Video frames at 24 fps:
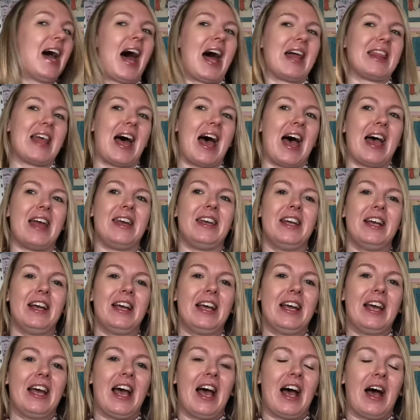and then
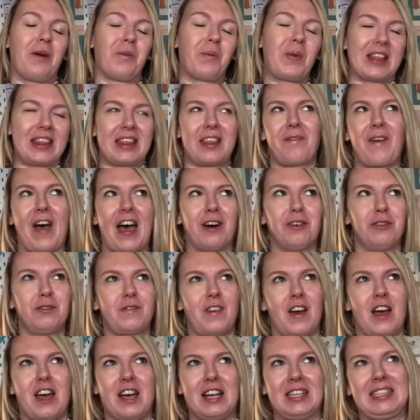with the
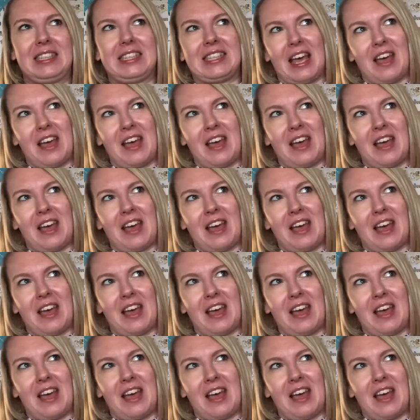velvet,